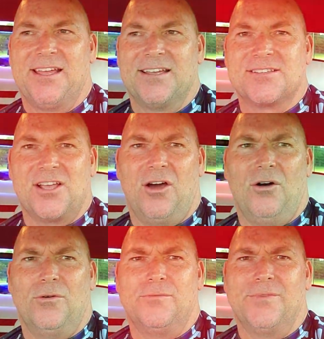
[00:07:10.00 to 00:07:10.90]

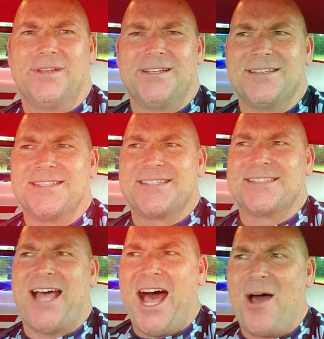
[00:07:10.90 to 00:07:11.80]
So
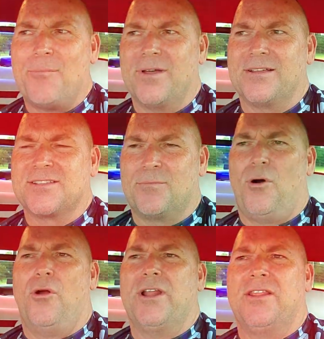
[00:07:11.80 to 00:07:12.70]
stop
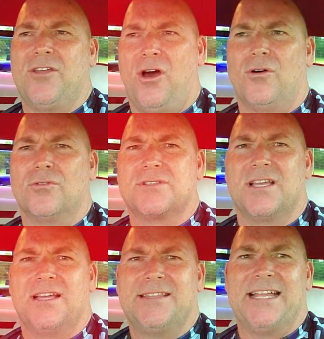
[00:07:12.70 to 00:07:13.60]
supporting those
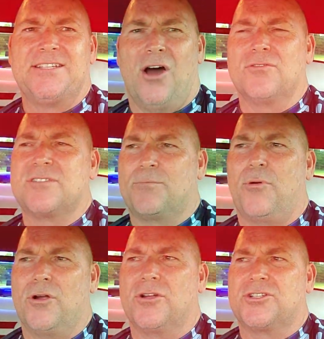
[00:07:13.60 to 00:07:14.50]
that don't
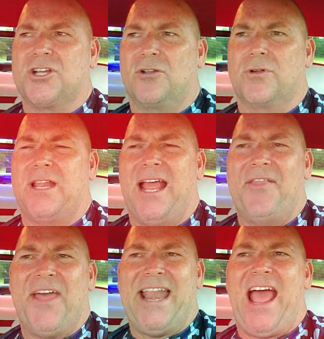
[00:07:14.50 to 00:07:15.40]
support your children,
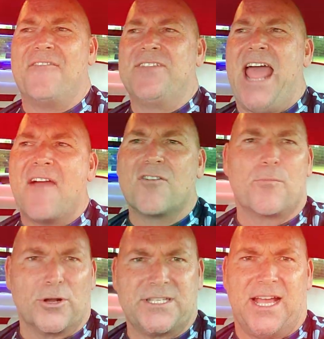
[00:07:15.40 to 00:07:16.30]
that have never
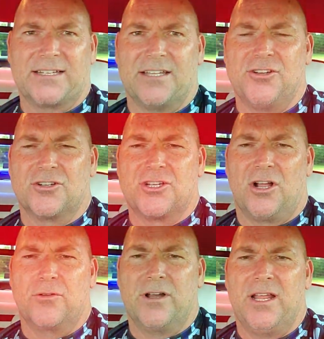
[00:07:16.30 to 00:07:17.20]
protected your
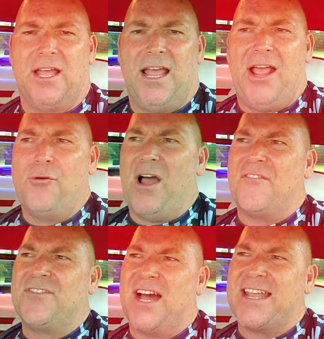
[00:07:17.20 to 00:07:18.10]
children, who
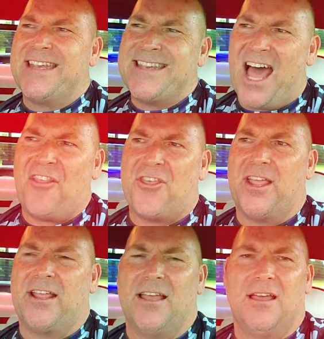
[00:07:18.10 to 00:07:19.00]
have done
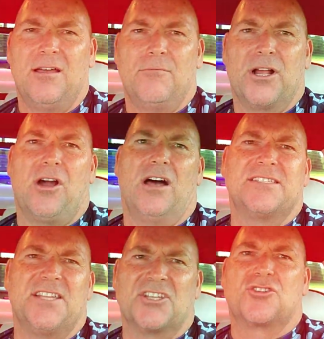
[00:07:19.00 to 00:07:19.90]
nothing but
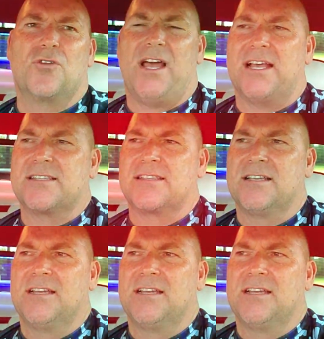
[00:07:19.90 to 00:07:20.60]
cause distress